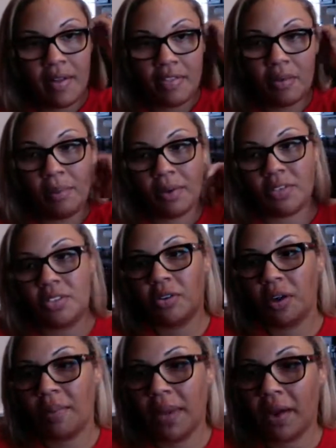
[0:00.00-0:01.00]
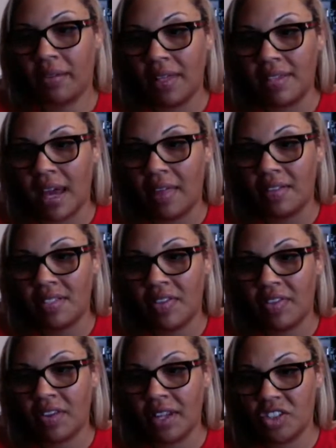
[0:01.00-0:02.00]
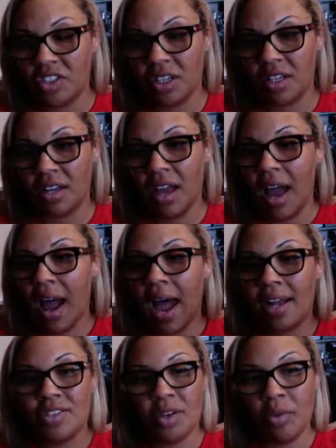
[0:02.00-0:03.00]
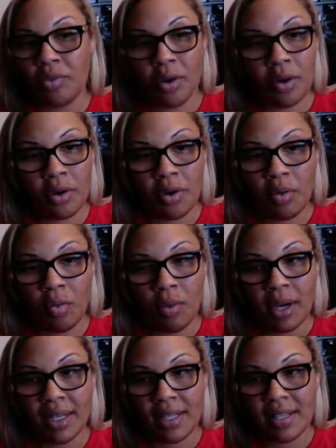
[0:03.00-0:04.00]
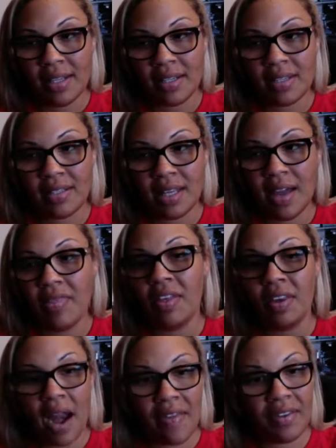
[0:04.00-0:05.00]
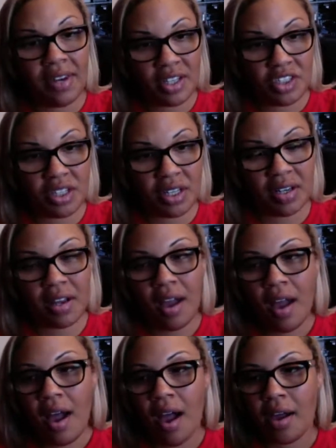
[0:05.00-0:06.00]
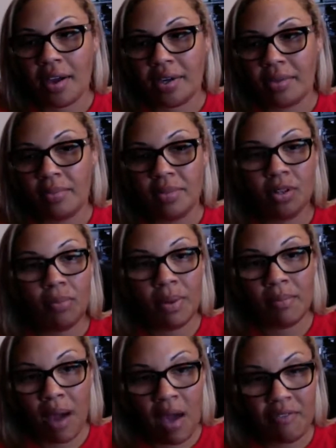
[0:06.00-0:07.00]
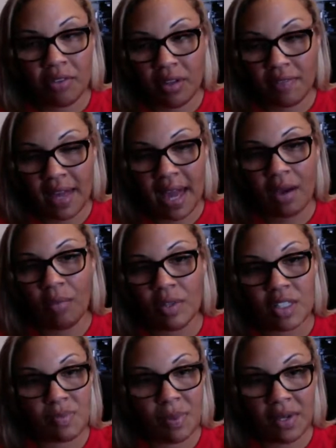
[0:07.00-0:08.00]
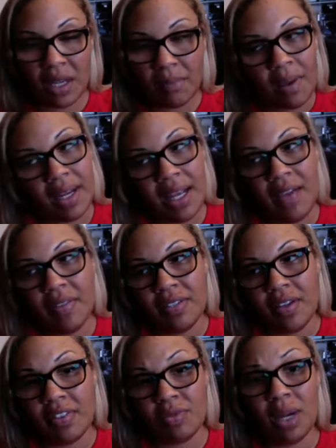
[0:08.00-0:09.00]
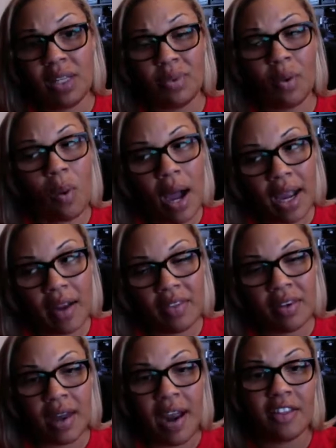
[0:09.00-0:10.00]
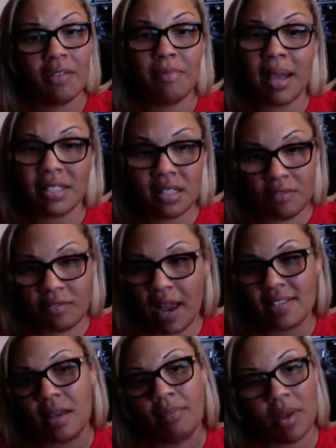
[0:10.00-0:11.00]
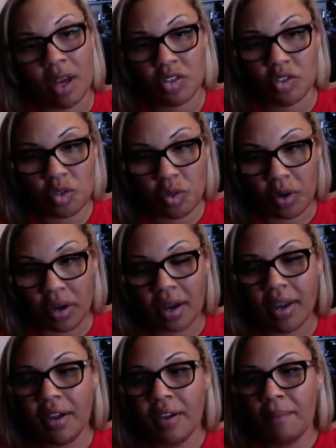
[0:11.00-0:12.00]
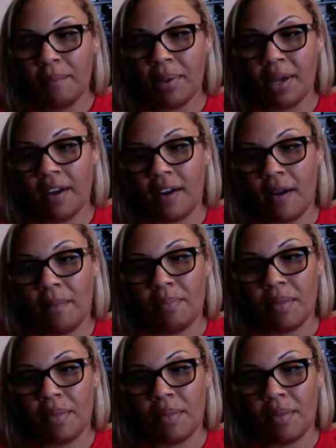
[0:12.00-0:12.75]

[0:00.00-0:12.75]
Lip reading: The bookstore apparently is either 10th edition. I don't know what is in the 9th edition. So be mindful of that when spending money. The 10th is what is required. The 9th may suffice. I'm not sure. But